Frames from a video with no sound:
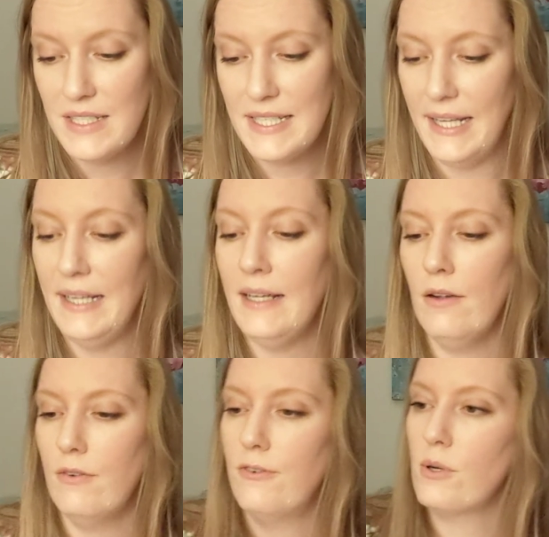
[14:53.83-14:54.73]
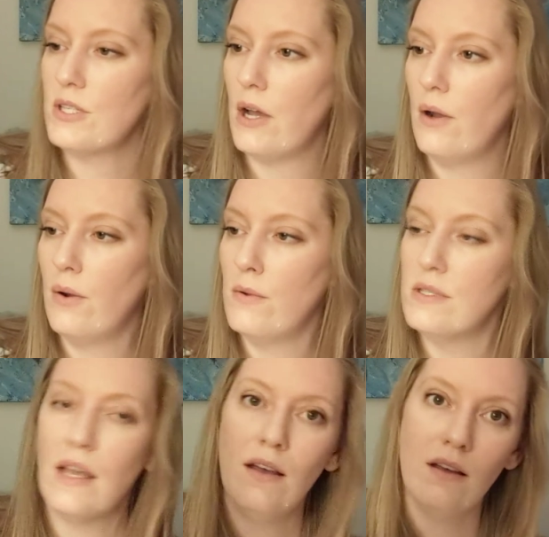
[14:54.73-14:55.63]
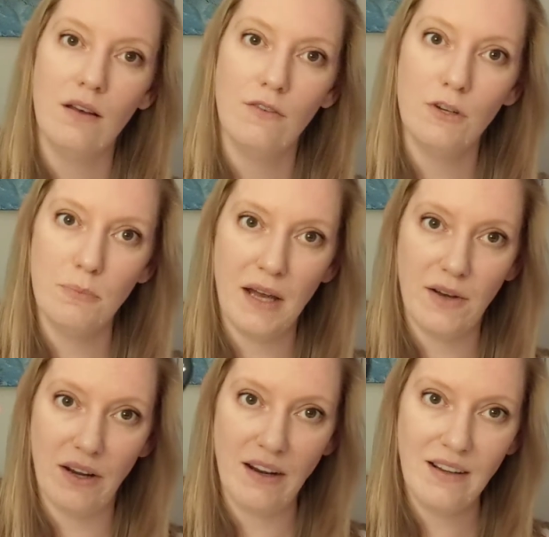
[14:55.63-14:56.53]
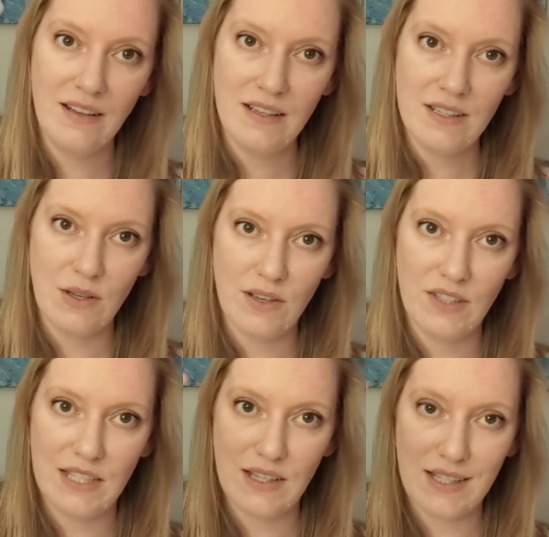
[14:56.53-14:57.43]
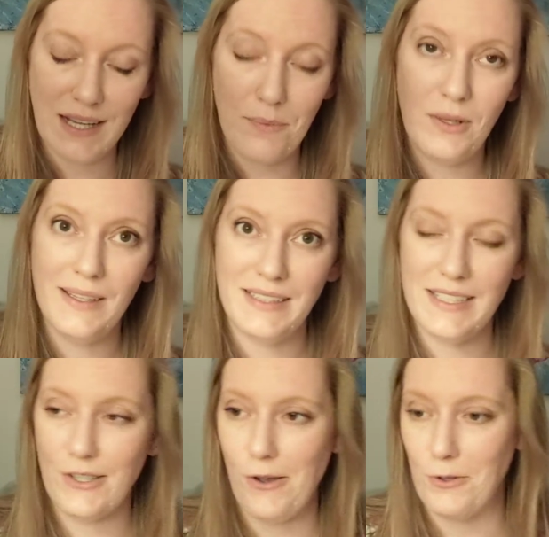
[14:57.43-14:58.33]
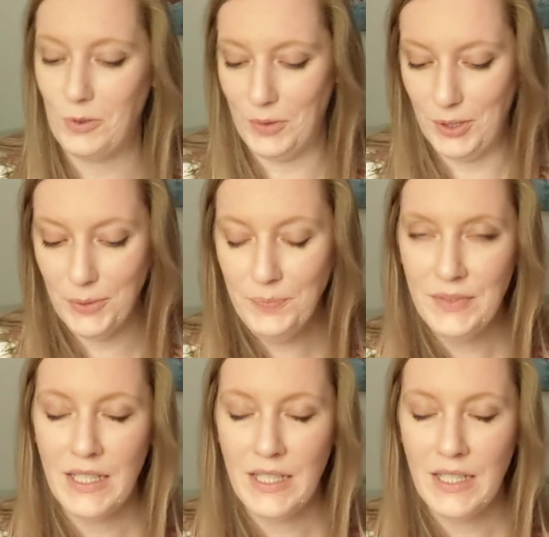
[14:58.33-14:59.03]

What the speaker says: Tea for Toes foot powder. So I have this little sample I need to go through.